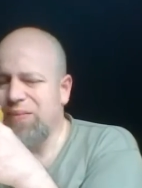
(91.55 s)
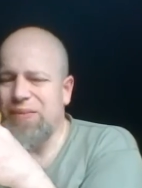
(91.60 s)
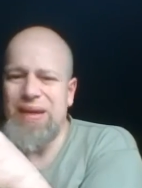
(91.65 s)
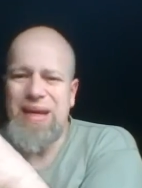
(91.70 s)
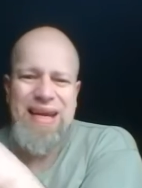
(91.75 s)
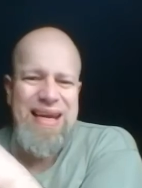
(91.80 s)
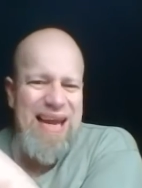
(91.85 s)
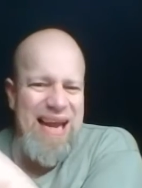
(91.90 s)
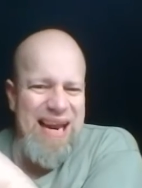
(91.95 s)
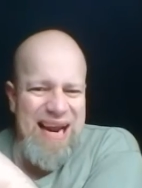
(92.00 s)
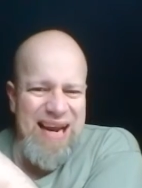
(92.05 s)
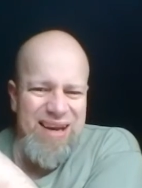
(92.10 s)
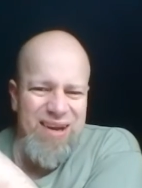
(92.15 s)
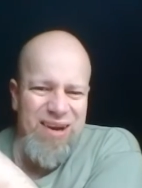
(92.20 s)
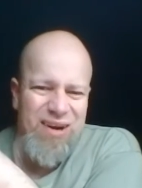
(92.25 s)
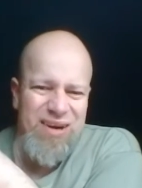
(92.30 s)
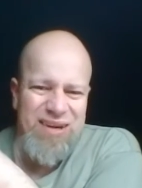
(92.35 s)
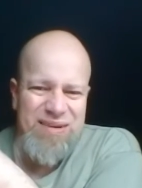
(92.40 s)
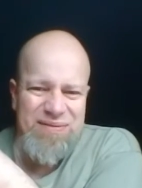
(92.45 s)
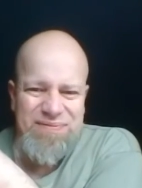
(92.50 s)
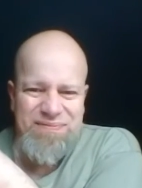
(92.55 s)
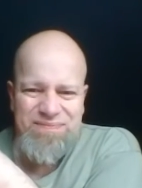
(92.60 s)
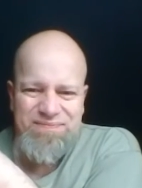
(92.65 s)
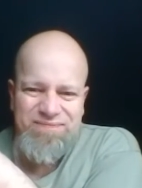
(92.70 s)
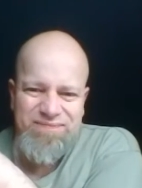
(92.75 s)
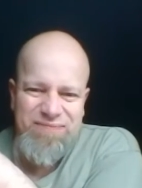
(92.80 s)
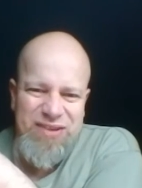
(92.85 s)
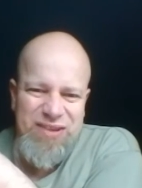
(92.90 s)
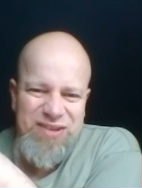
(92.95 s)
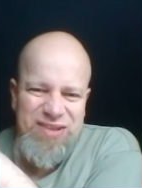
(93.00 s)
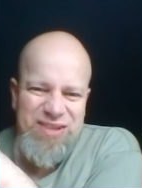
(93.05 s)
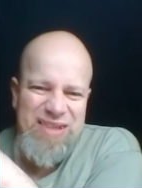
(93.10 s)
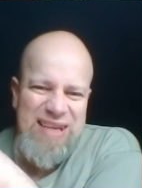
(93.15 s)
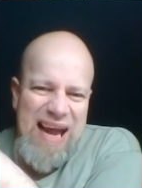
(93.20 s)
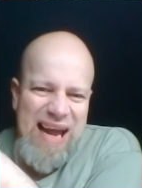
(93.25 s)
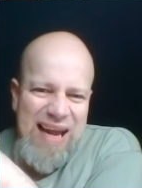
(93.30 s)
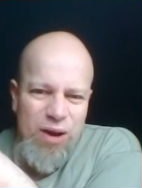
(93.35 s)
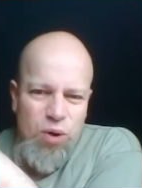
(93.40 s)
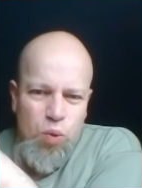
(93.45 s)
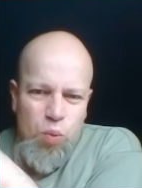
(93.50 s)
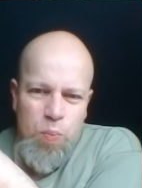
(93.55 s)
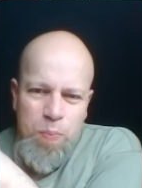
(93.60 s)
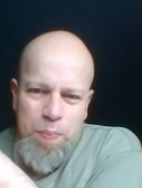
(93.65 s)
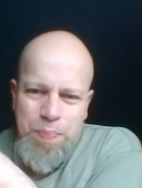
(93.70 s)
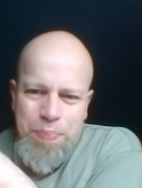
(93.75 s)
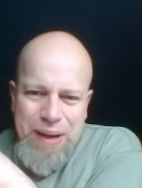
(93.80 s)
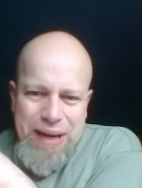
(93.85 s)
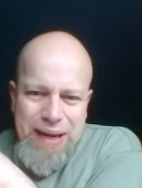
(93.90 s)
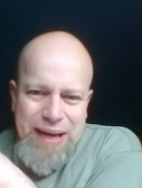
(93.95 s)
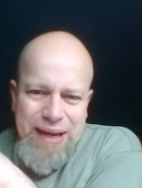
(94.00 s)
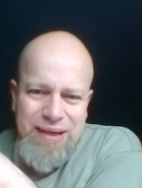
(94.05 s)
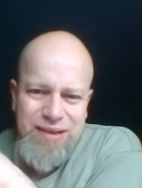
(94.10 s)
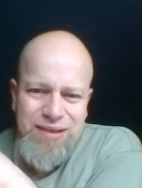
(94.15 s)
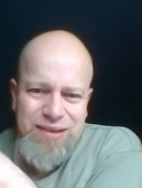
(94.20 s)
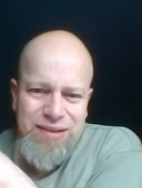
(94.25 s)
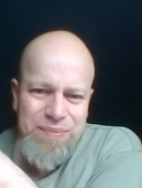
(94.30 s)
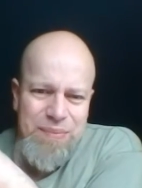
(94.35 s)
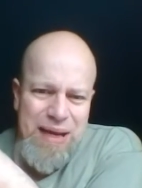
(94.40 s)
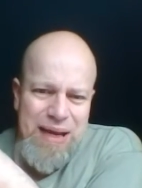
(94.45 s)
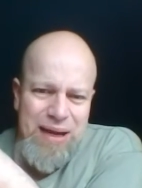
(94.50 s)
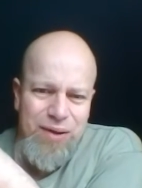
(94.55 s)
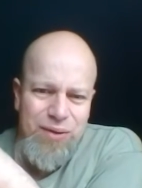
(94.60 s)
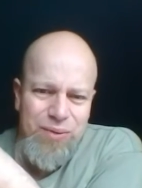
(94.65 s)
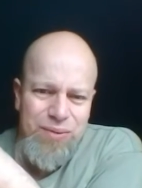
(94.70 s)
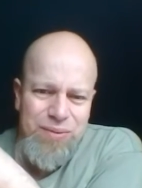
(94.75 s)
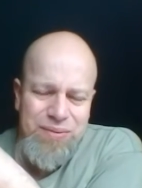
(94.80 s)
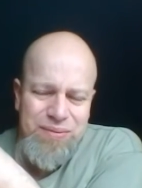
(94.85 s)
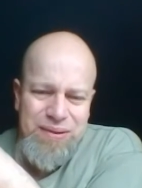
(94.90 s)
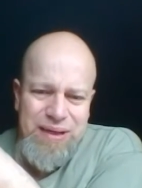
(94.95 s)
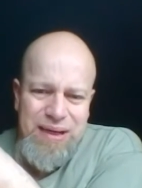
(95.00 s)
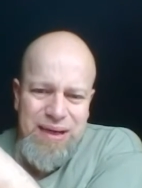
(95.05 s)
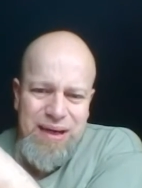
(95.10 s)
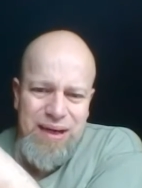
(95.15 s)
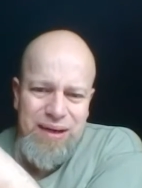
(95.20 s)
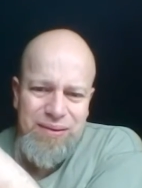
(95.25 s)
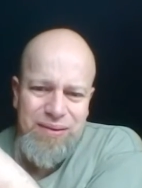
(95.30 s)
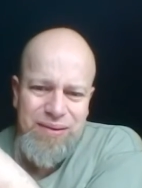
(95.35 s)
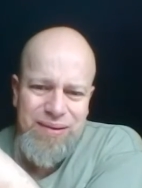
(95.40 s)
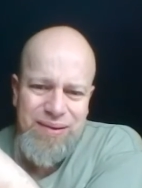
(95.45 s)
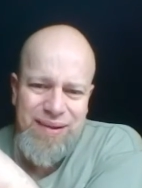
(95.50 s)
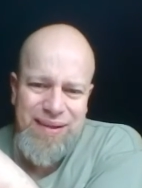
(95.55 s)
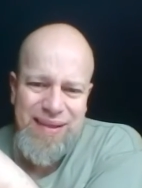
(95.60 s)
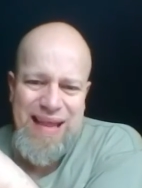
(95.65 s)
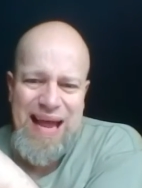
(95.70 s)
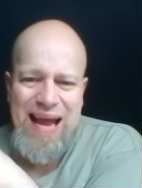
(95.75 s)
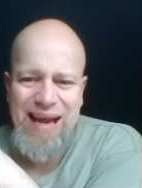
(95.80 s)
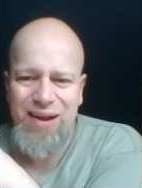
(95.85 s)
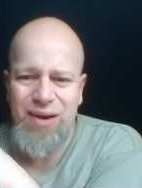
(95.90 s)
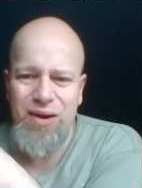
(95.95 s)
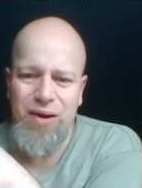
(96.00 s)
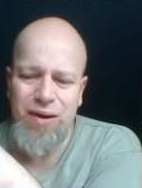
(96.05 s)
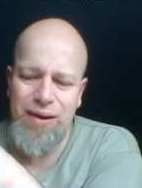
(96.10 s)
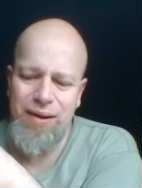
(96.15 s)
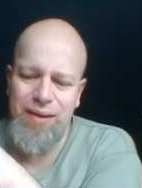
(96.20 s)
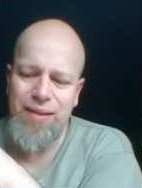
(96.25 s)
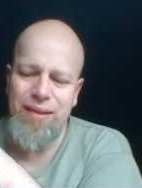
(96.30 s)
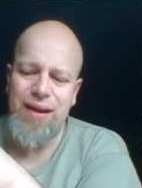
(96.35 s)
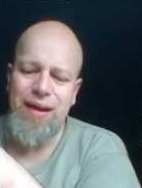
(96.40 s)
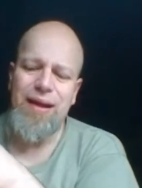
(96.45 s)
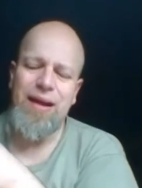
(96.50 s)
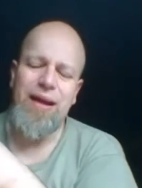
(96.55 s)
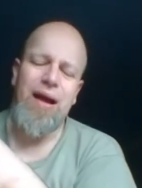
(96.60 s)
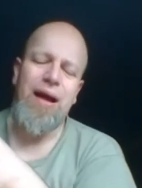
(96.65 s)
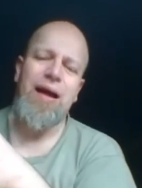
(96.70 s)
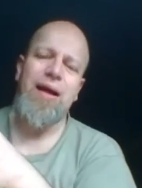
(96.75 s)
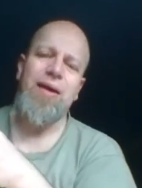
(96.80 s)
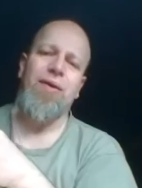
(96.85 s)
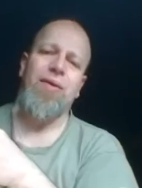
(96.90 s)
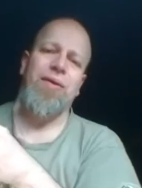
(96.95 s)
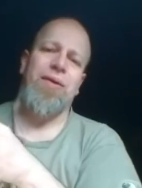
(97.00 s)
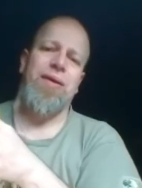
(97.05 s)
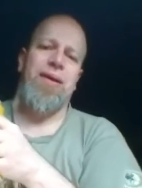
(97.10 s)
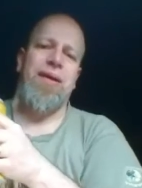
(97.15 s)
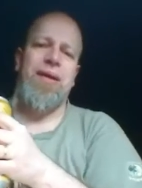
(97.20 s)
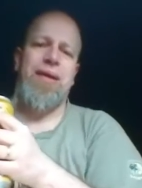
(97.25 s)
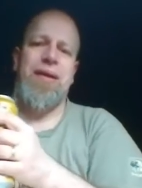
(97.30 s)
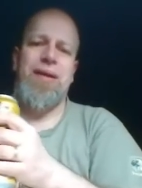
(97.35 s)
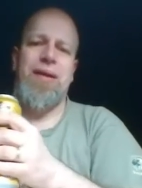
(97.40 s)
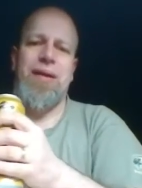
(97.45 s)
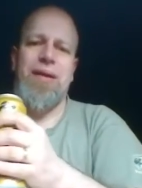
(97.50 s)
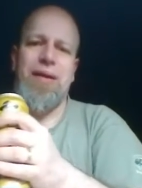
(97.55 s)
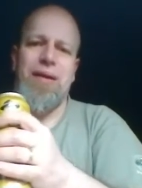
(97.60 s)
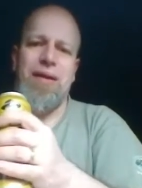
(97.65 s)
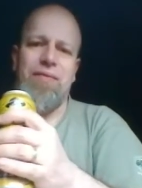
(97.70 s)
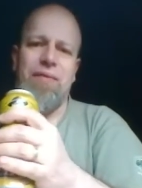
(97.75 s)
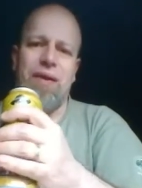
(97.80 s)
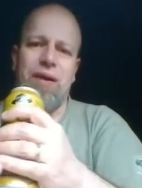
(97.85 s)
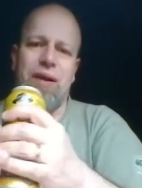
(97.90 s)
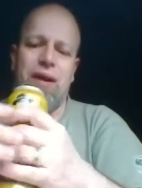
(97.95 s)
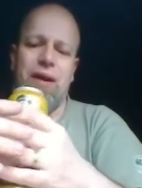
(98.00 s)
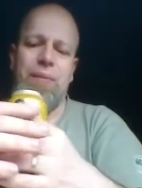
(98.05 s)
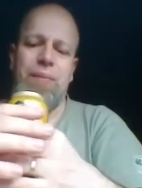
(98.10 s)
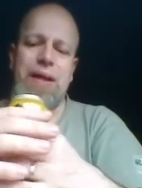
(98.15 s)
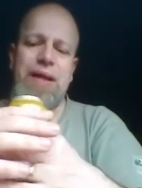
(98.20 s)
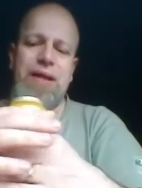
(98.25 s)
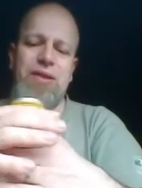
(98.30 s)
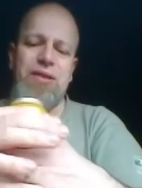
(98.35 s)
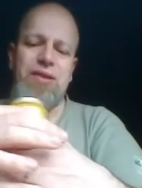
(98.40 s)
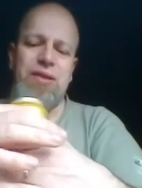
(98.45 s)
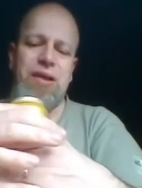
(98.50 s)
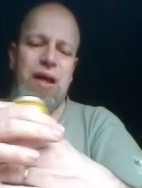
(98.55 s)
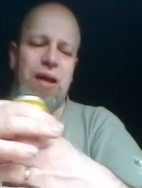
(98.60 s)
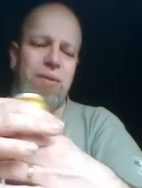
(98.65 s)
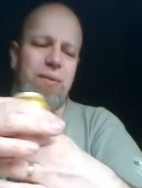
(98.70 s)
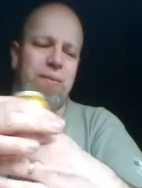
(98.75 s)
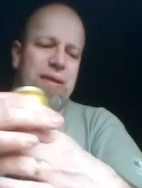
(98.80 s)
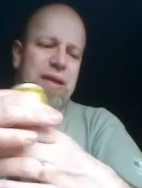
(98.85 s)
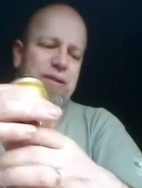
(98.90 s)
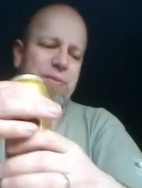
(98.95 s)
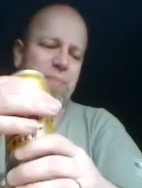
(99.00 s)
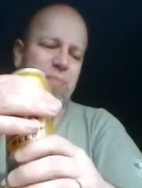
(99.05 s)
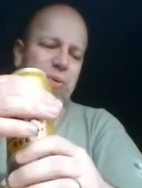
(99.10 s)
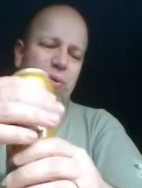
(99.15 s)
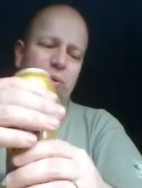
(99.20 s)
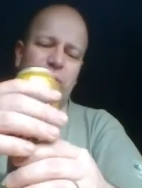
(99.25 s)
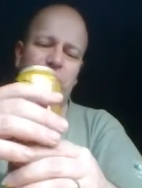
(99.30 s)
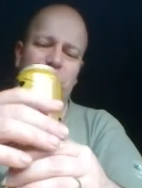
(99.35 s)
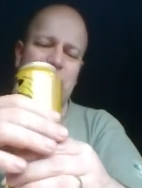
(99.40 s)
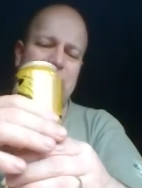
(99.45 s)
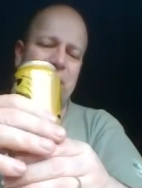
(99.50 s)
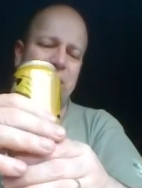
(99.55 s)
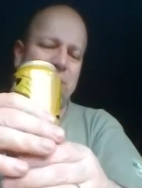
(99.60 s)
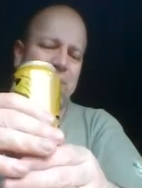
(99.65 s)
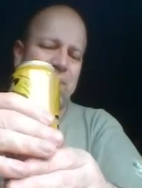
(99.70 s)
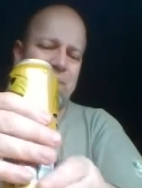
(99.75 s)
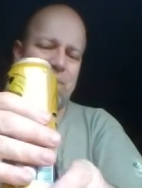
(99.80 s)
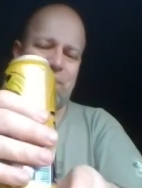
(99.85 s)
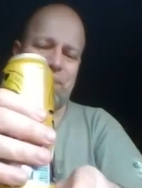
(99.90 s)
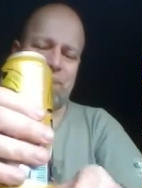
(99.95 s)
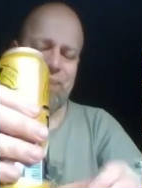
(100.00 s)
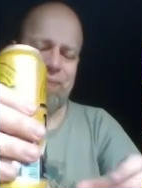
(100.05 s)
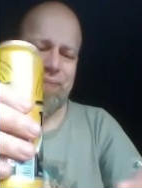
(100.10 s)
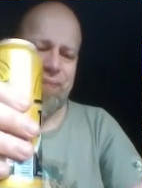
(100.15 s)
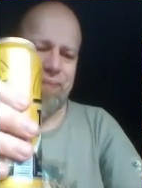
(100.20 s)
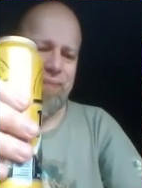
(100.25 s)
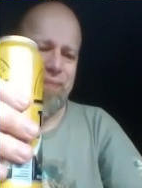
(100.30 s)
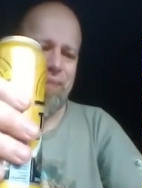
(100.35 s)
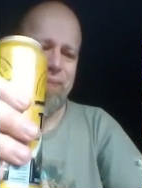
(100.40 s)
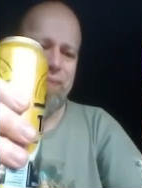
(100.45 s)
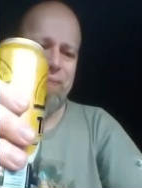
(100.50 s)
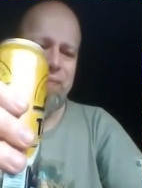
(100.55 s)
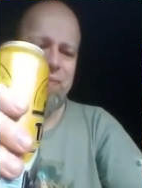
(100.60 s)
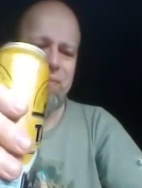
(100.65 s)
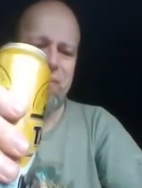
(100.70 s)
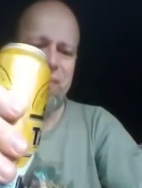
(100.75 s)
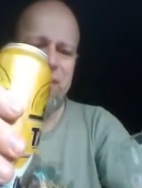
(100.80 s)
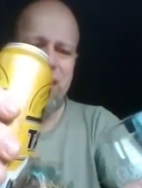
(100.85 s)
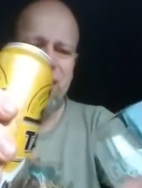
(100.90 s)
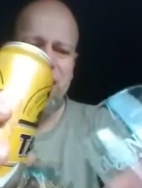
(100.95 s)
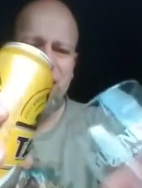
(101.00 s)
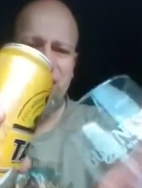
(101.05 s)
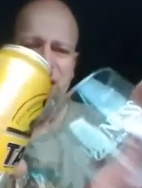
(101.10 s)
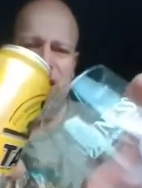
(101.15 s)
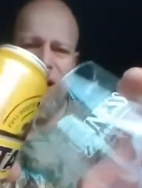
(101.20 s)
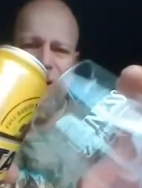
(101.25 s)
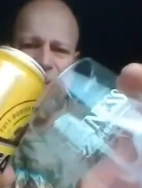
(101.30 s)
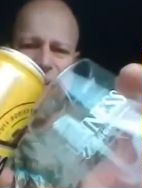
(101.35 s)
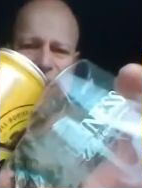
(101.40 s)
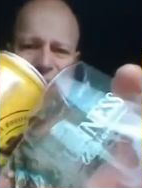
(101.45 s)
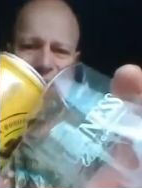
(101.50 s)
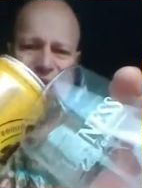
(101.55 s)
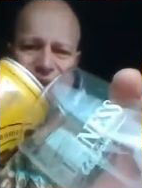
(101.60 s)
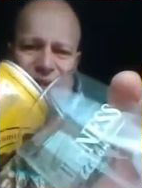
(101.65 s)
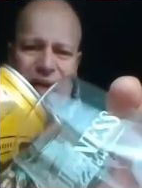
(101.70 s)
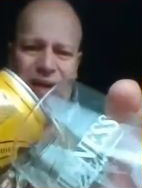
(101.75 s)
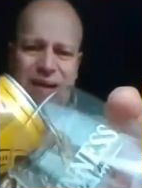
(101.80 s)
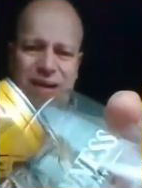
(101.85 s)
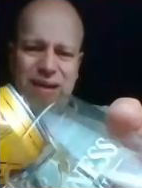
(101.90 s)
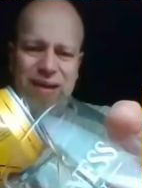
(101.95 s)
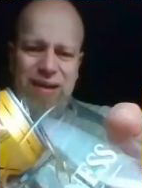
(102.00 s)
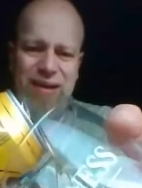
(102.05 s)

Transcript: you get that kind of stale beer smell, you know, that kind of thing going on, if you know what I mean. So let's pour out. Um, as I said,